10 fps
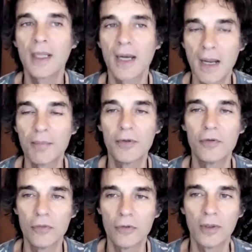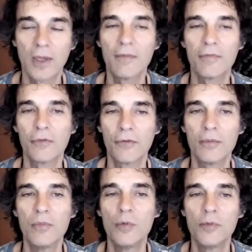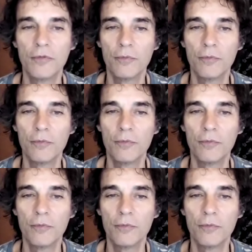that happens in your life is the